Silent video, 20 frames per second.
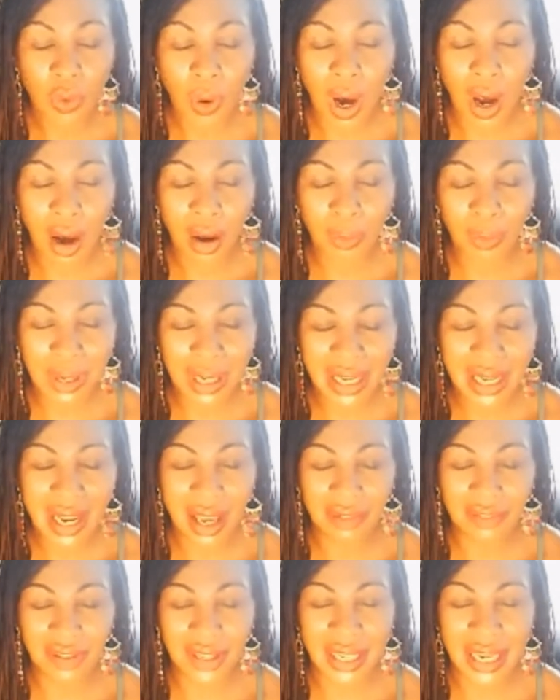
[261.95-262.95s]
Who are
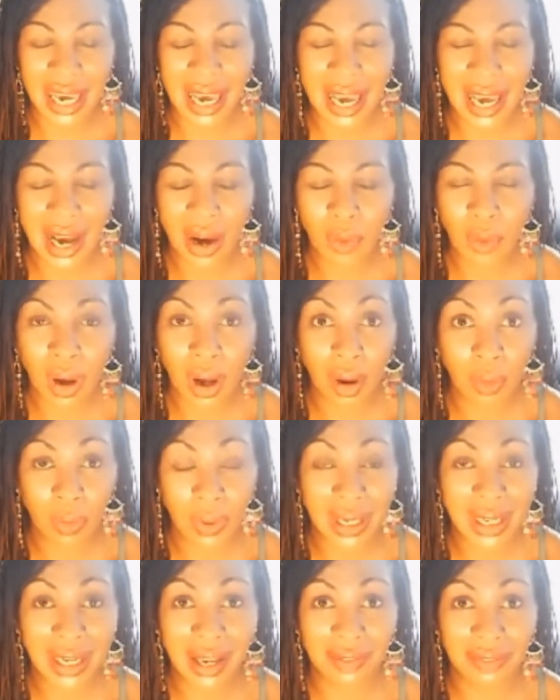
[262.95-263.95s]
we loving? How
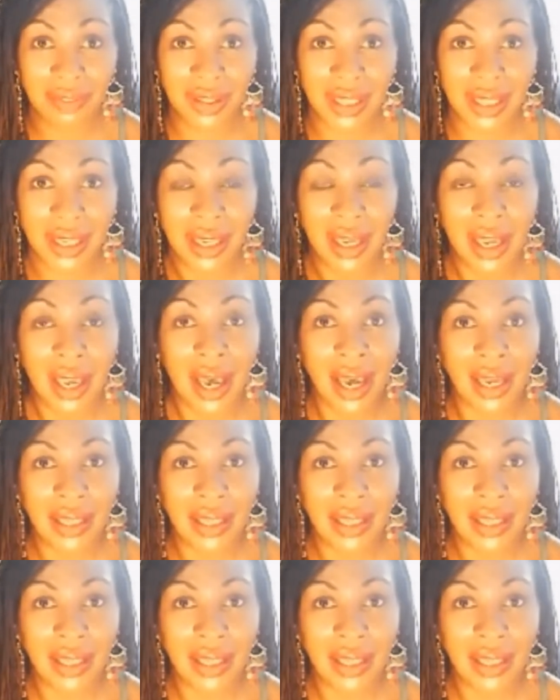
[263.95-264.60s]
are we loving?